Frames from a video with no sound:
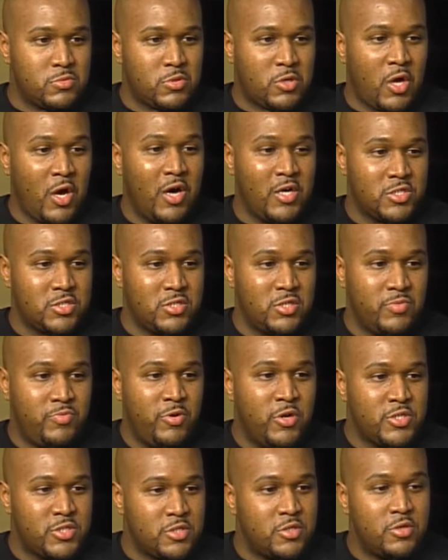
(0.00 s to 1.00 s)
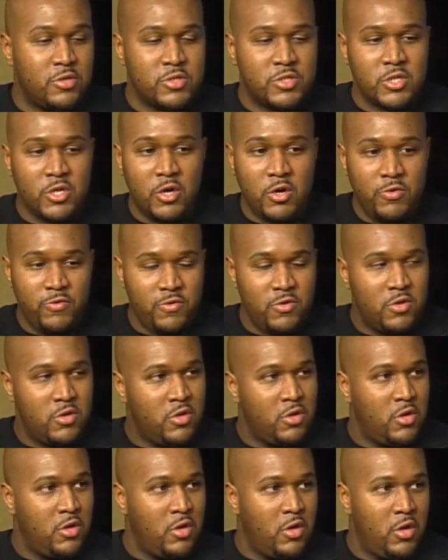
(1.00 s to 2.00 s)
constantly pushing yourself.
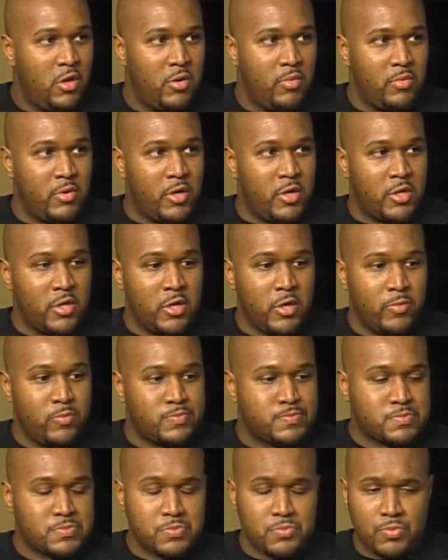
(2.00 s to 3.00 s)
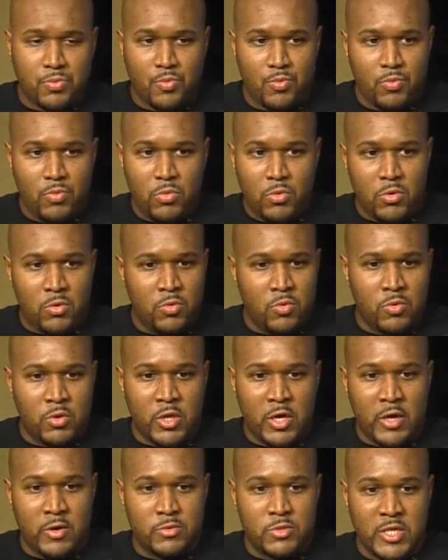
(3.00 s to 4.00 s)
But when
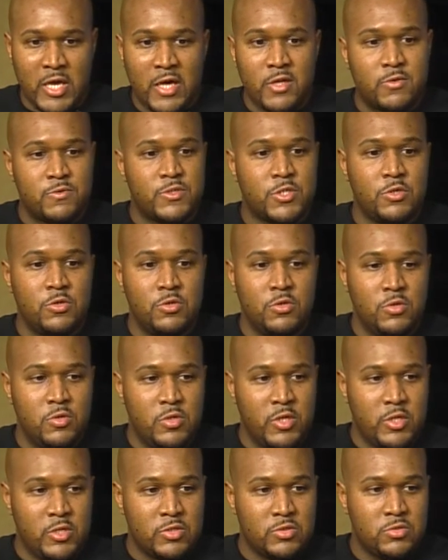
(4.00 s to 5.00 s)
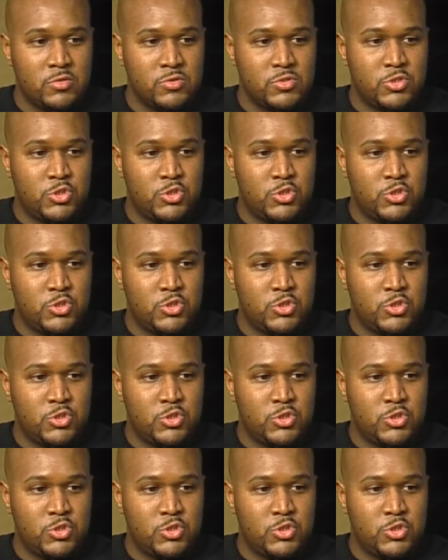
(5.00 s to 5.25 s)
I was out of school, and